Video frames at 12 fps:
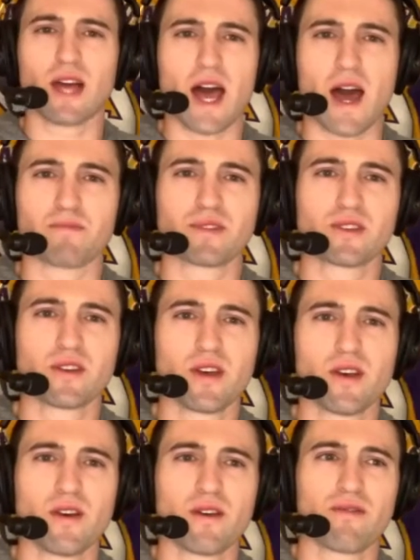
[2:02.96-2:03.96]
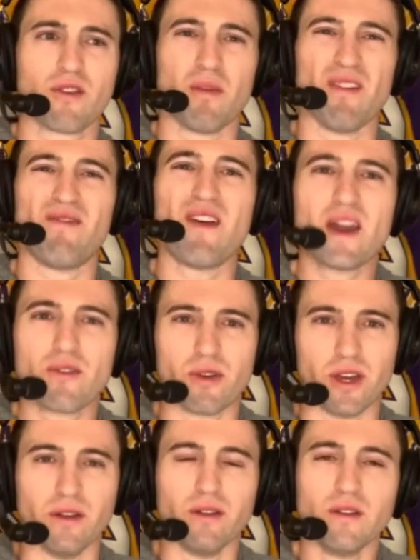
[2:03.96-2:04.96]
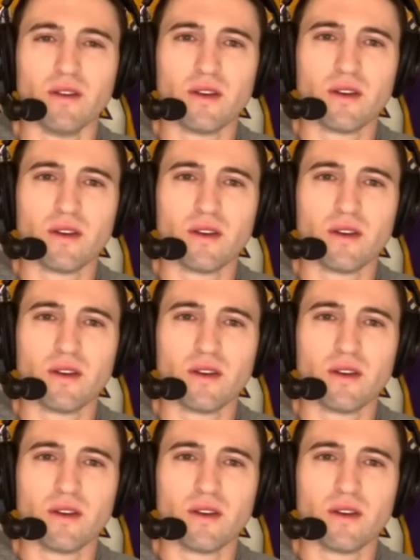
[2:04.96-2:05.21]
lapse from a veteran